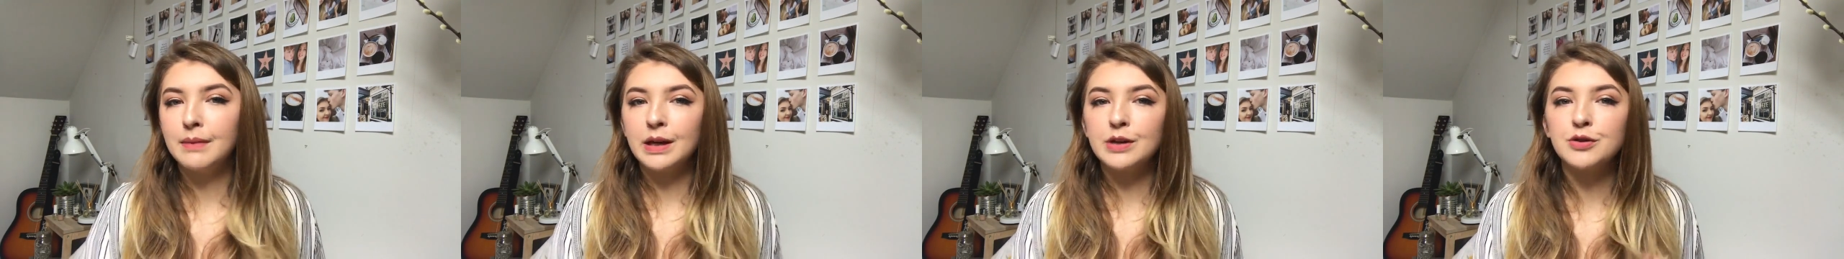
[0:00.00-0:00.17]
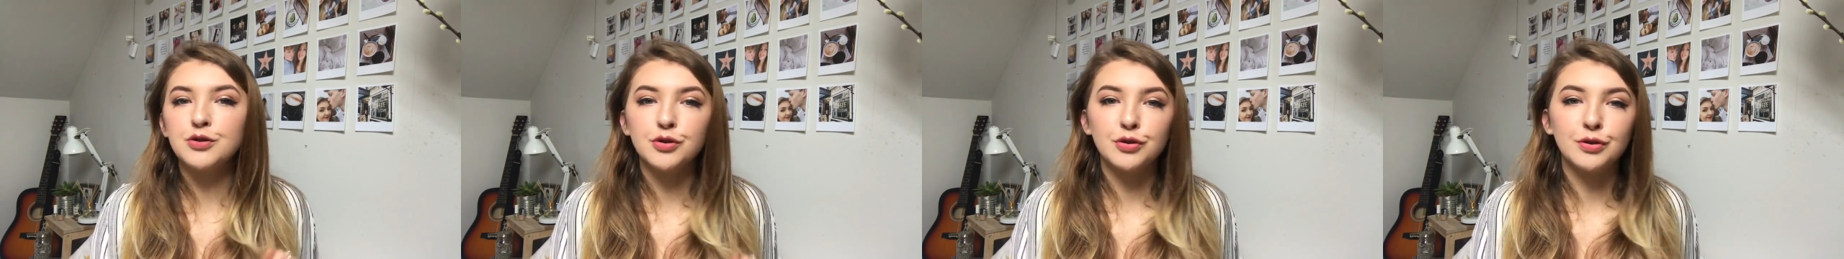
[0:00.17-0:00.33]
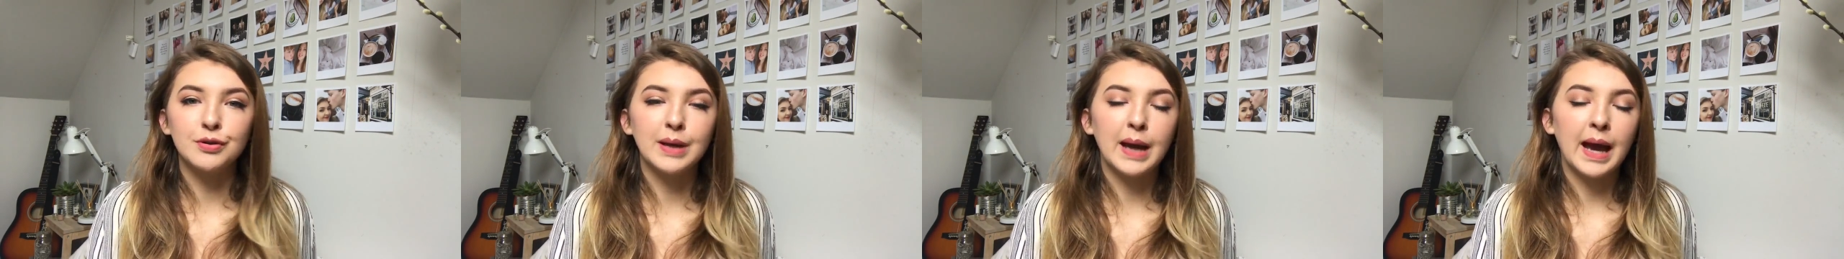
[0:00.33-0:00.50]
make
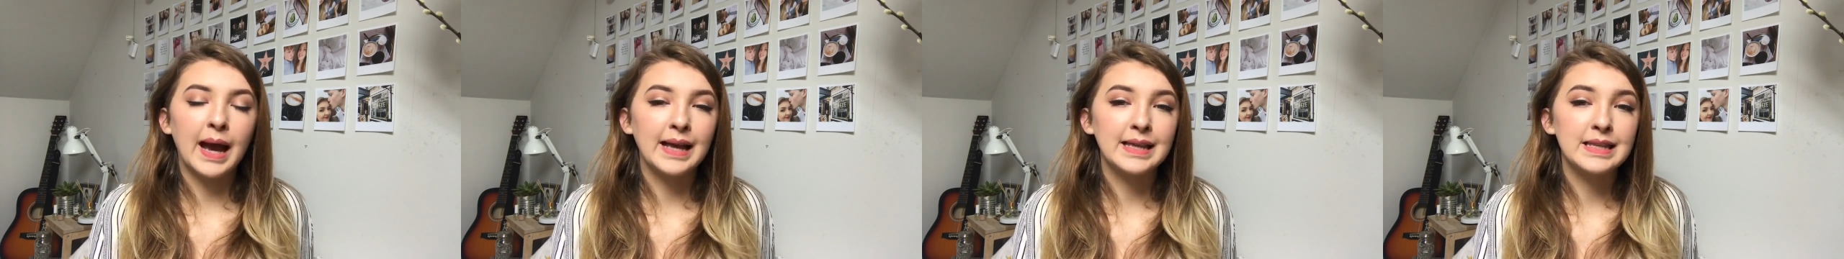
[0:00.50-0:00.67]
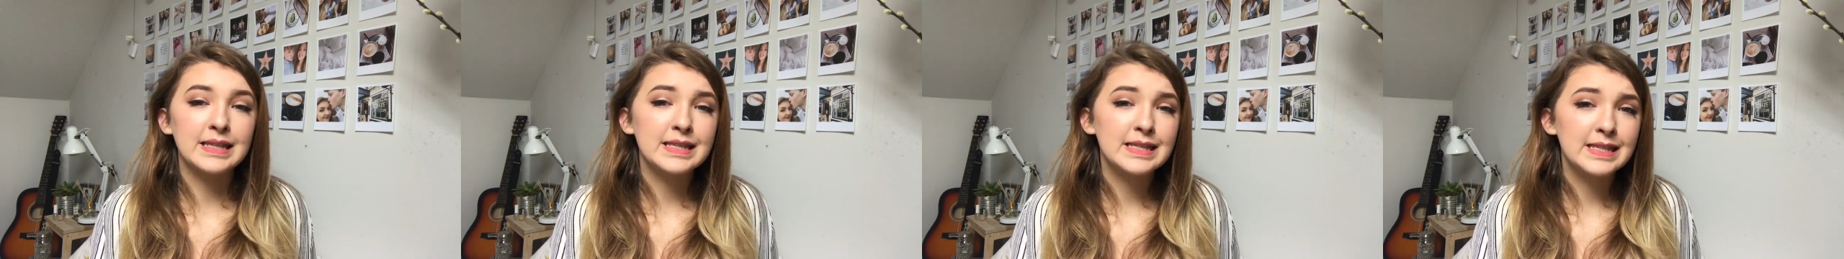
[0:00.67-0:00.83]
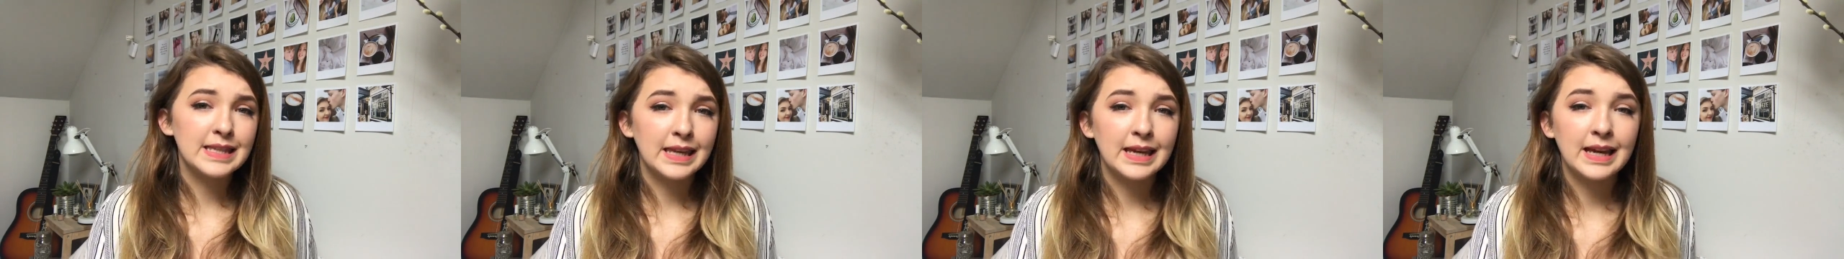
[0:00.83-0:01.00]
sure you
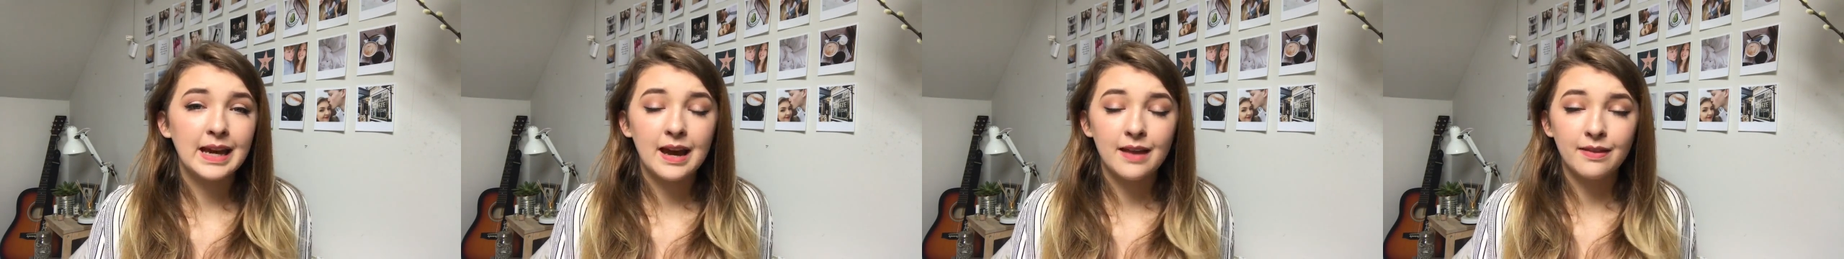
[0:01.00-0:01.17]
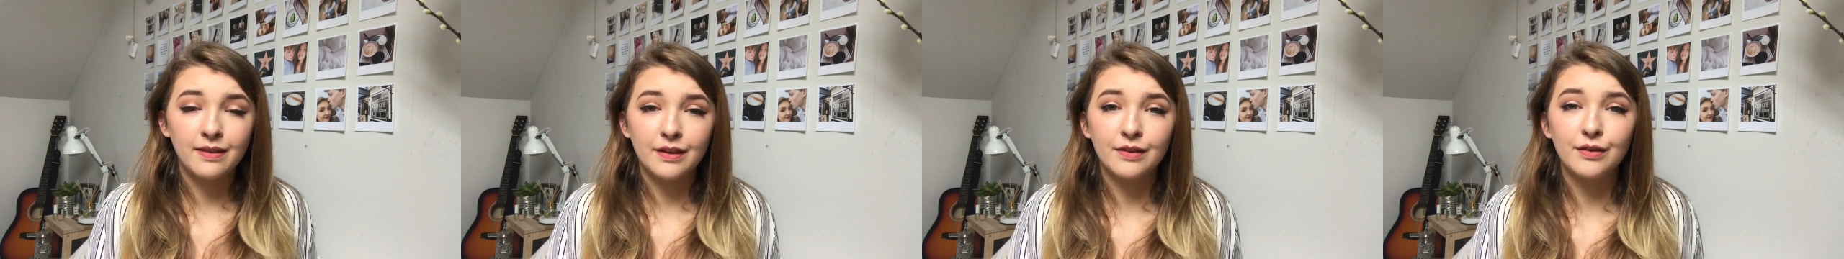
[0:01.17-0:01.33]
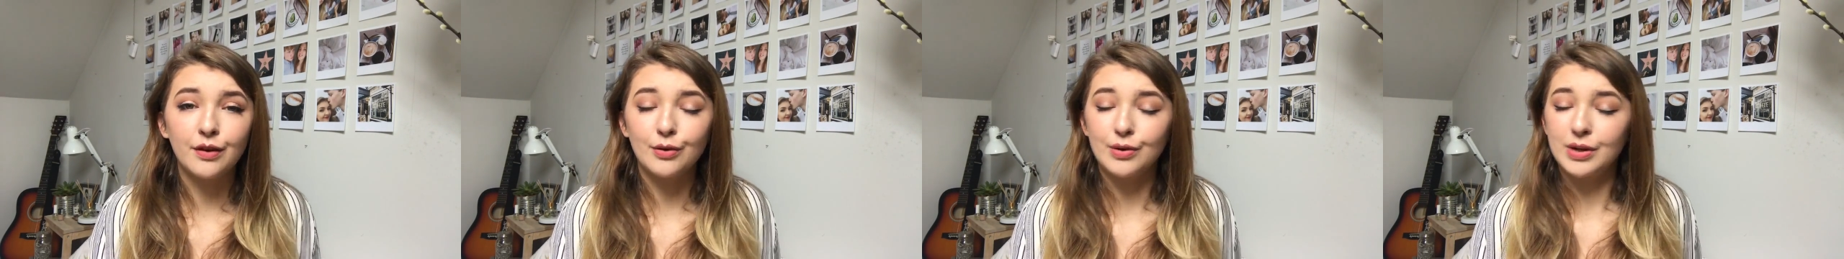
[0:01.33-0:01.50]
can't see it
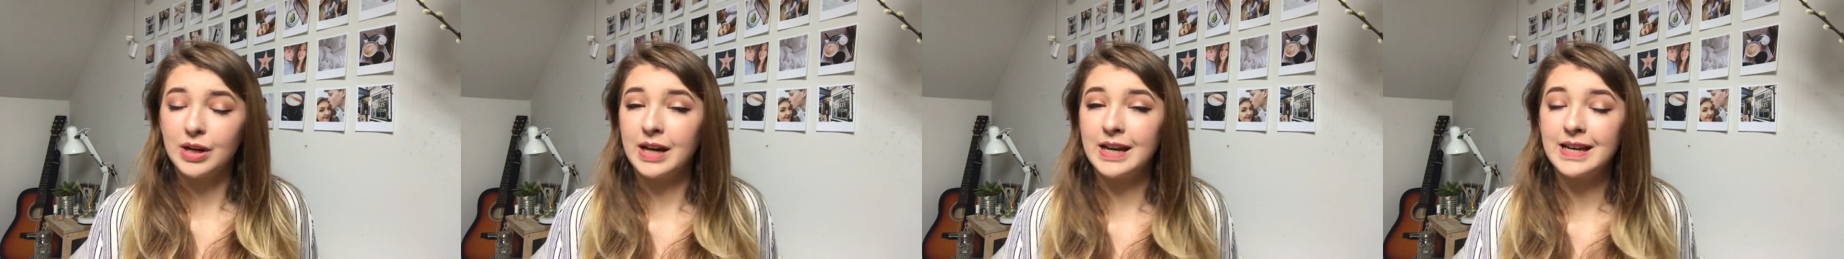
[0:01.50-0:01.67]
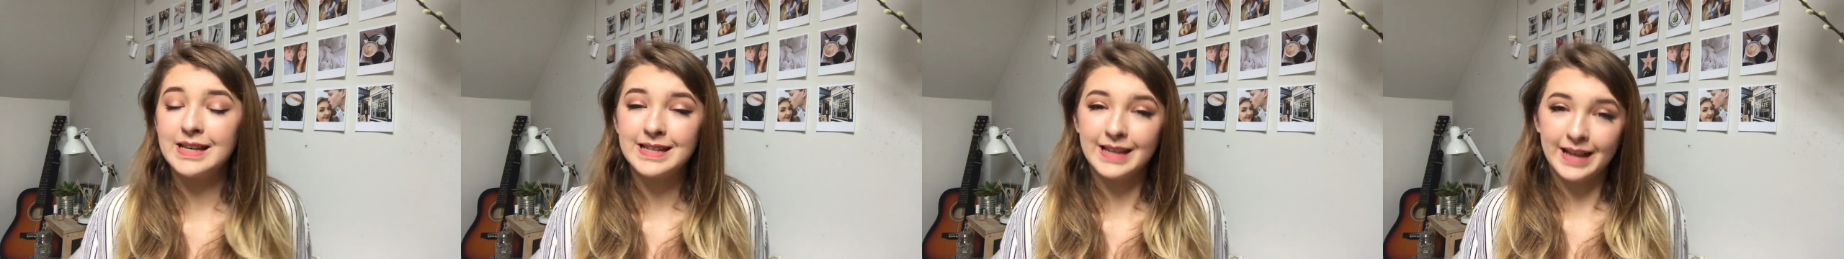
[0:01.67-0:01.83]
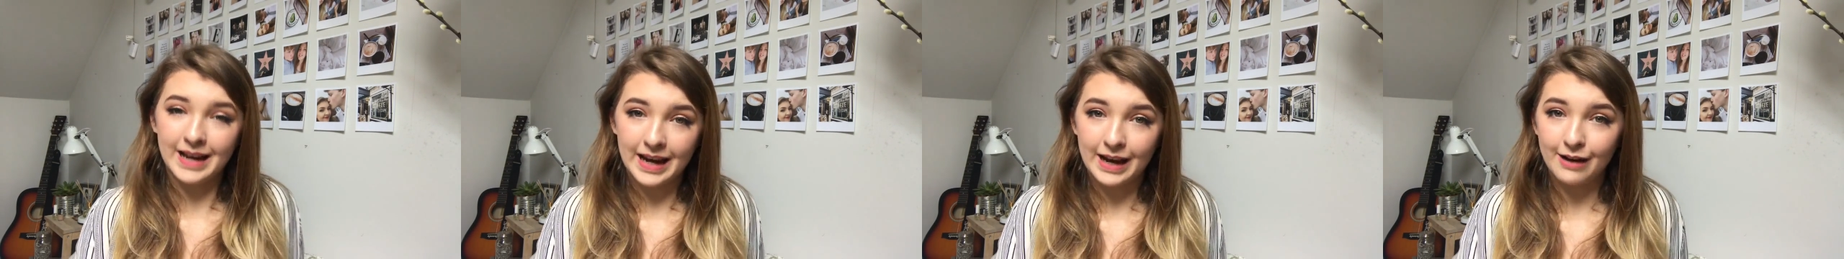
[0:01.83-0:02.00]
and that no light
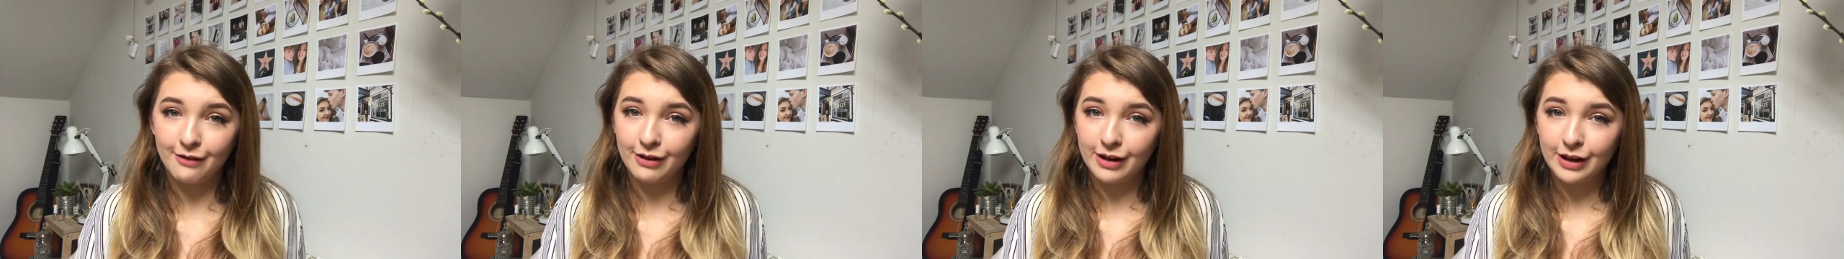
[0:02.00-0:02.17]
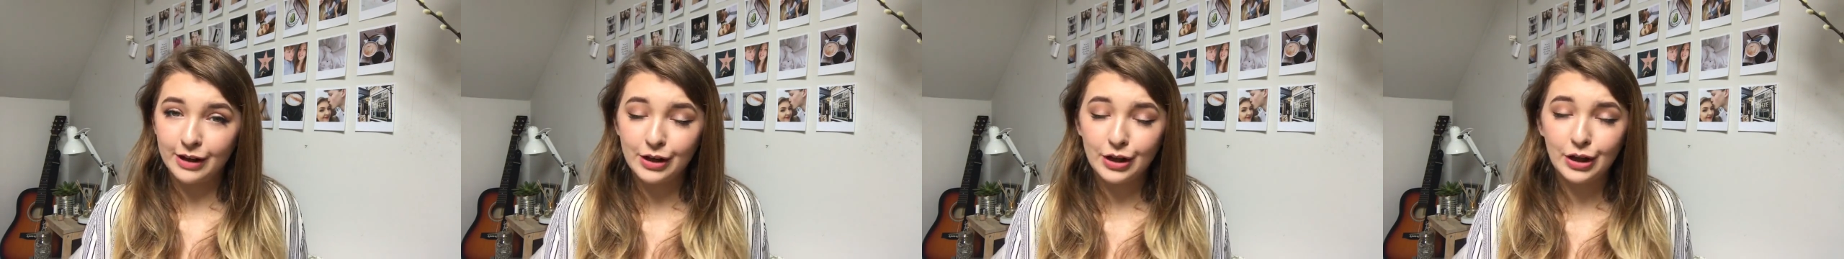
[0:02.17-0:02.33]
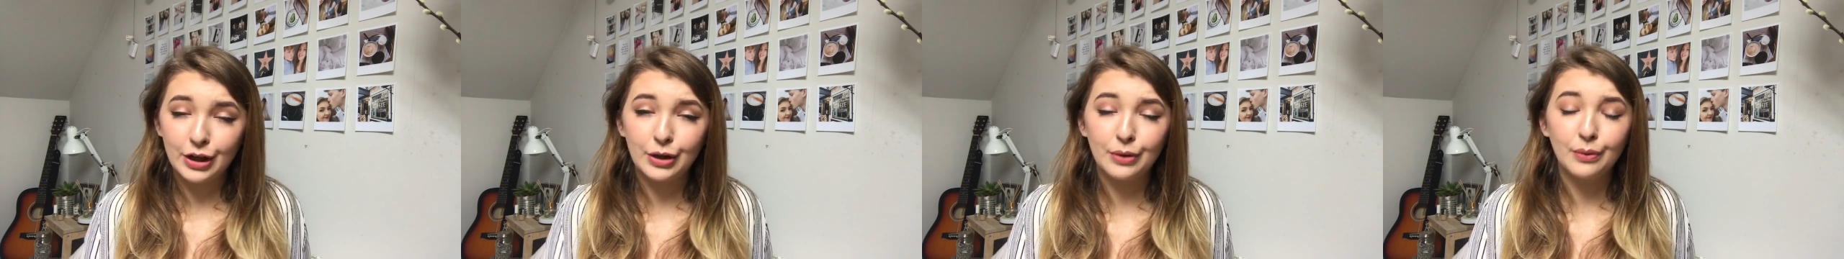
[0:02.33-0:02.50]
is glaring
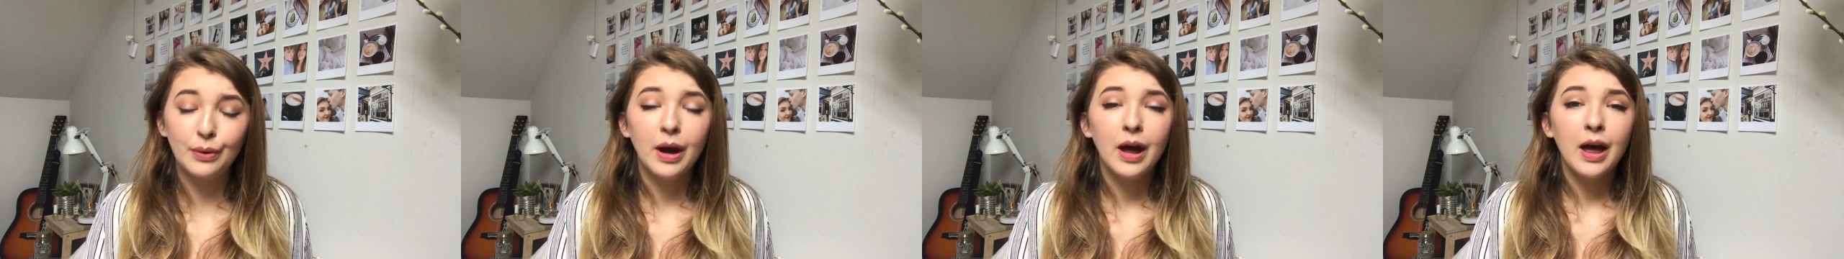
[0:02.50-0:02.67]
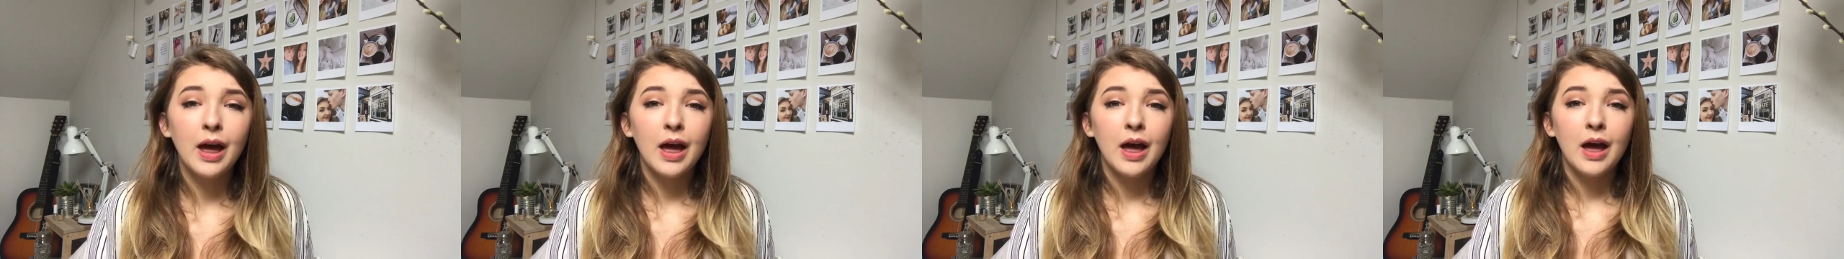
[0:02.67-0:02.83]
at you.